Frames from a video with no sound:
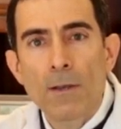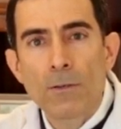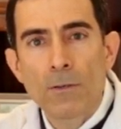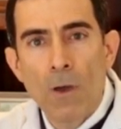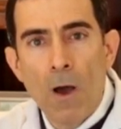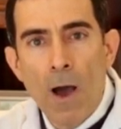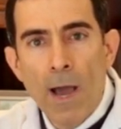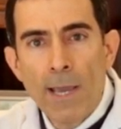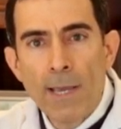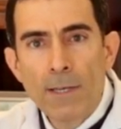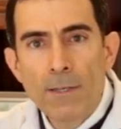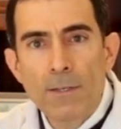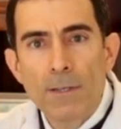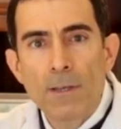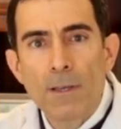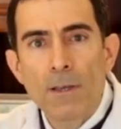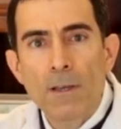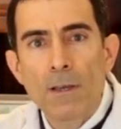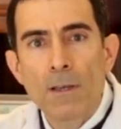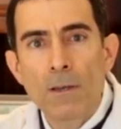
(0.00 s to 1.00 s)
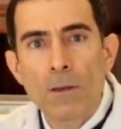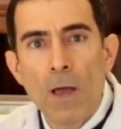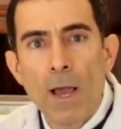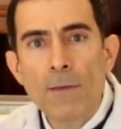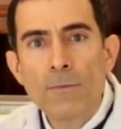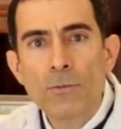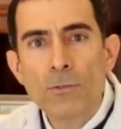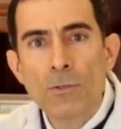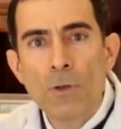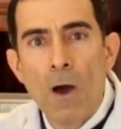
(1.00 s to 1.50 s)
diet,
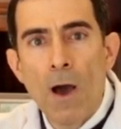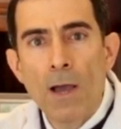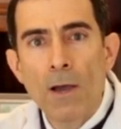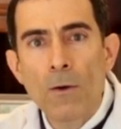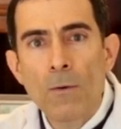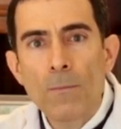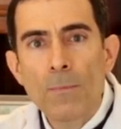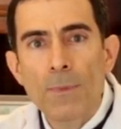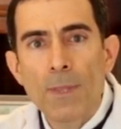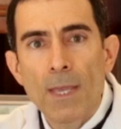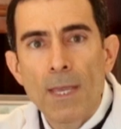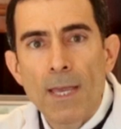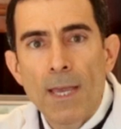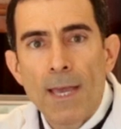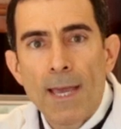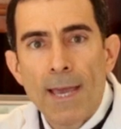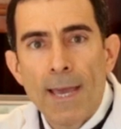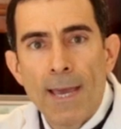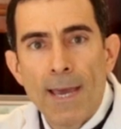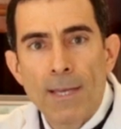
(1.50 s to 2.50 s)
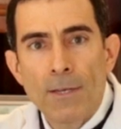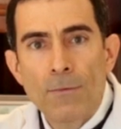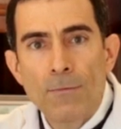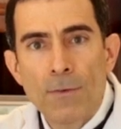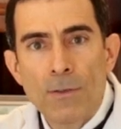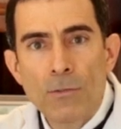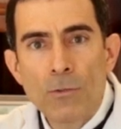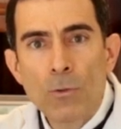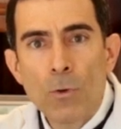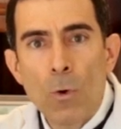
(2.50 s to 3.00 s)
lifestyle, and
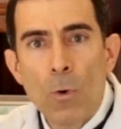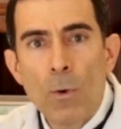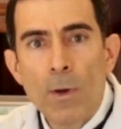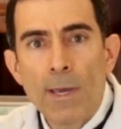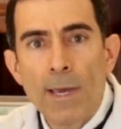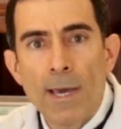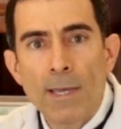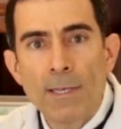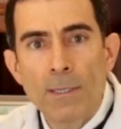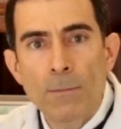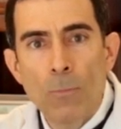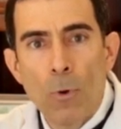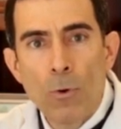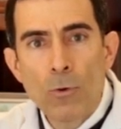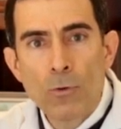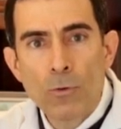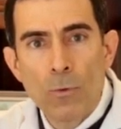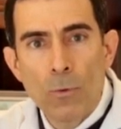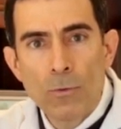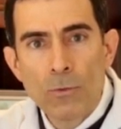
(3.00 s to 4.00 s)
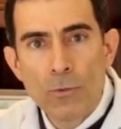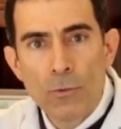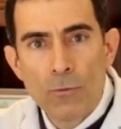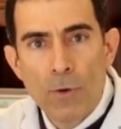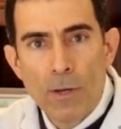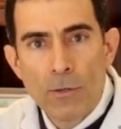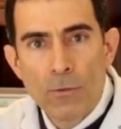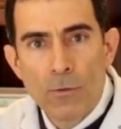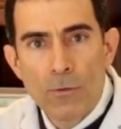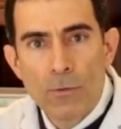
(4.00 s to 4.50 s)
physical and emotional
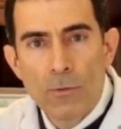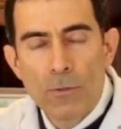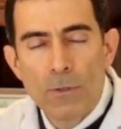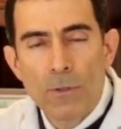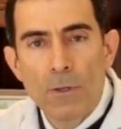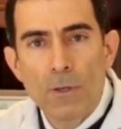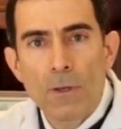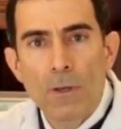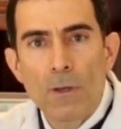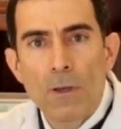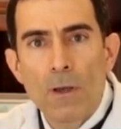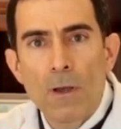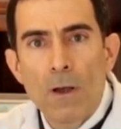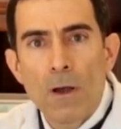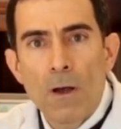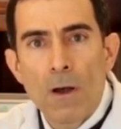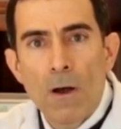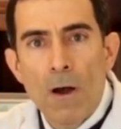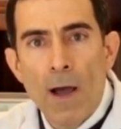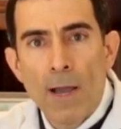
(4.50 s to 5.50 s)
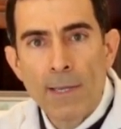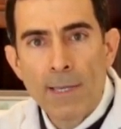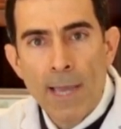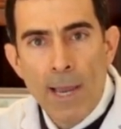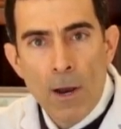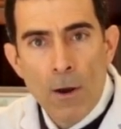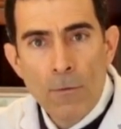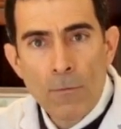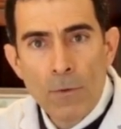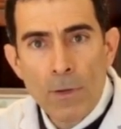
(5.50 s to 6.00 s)
stressors. I
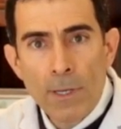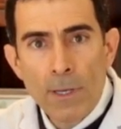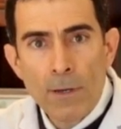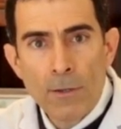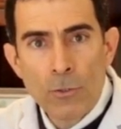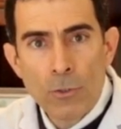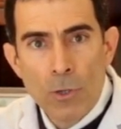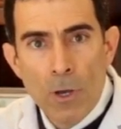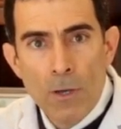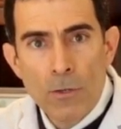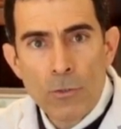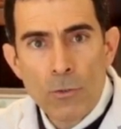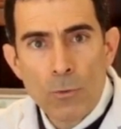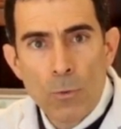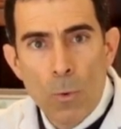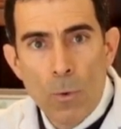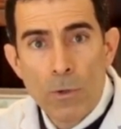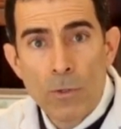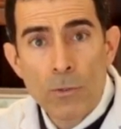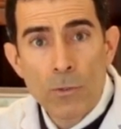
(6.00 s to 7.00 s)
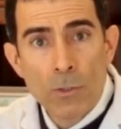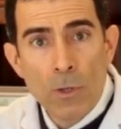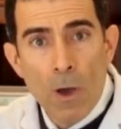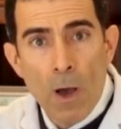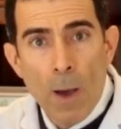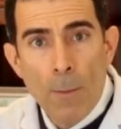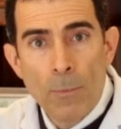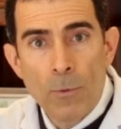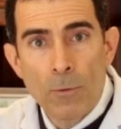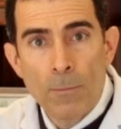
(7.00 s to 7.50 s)
carefully adjust or
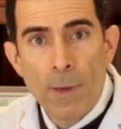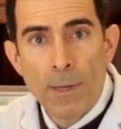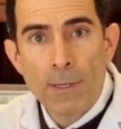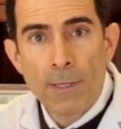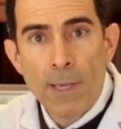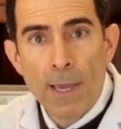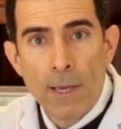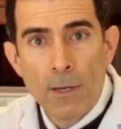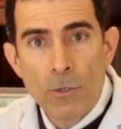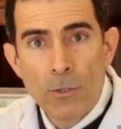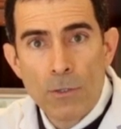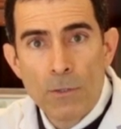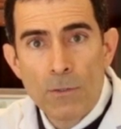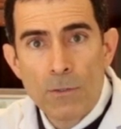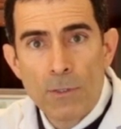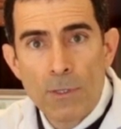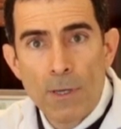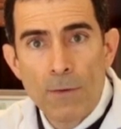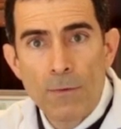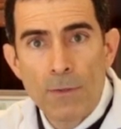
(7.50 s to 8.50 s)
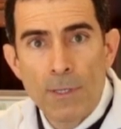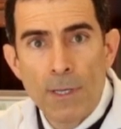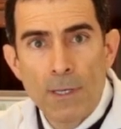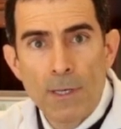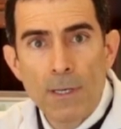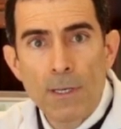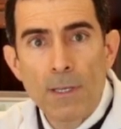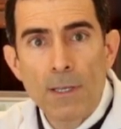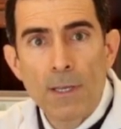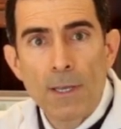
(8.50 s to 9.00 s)
stop their medications if
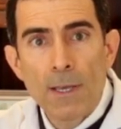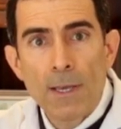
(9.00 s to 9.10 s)
needed